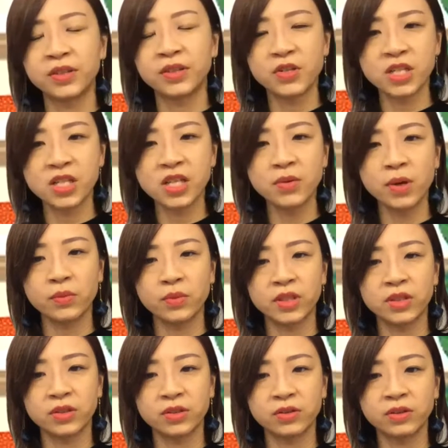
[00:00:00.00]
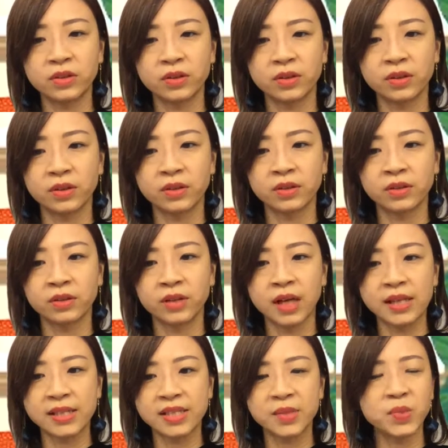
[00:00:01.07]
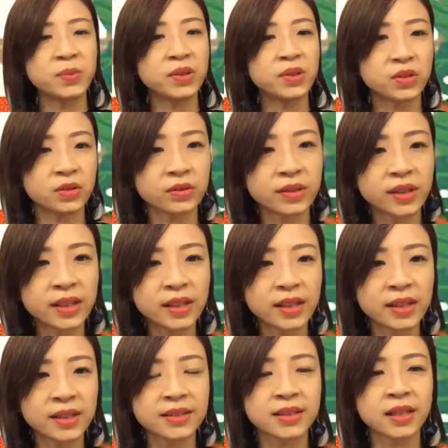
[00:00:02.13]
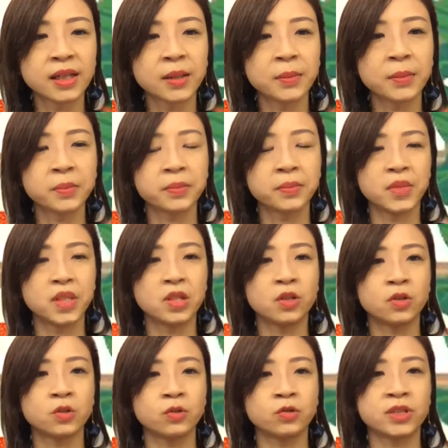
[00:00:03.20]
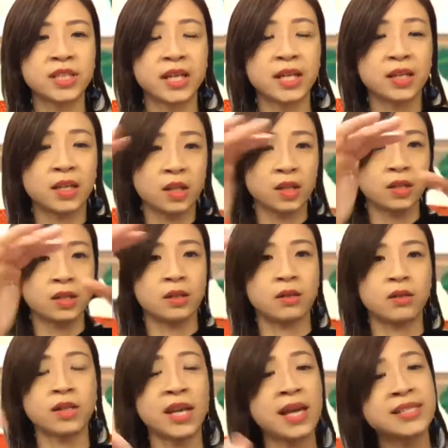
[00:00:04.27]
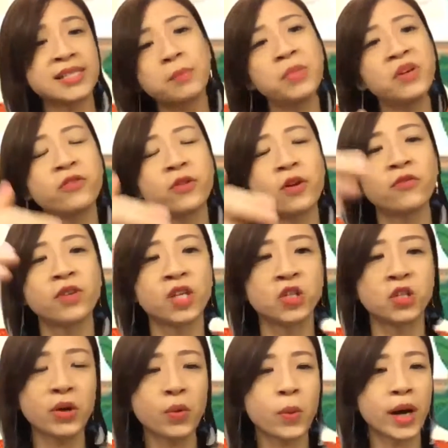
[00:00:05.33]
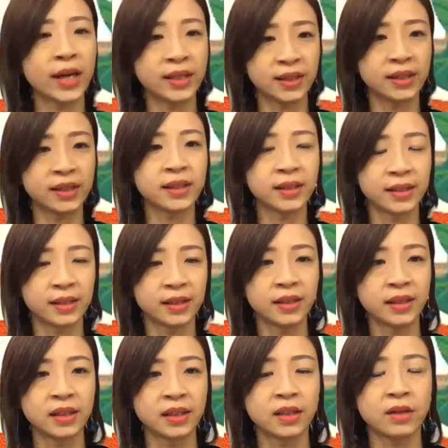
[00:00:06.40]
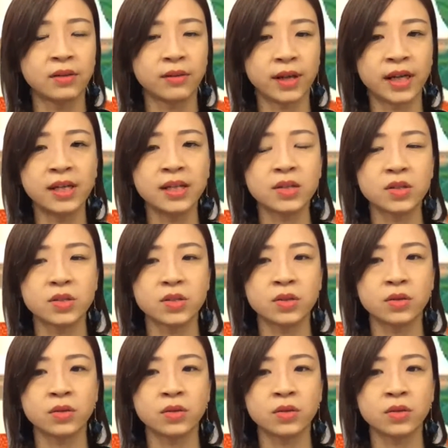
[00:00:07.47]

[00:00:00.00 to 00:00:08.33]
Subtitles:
usually what we do, or I see people doing, is you take, okay, example for virtual choir, right? So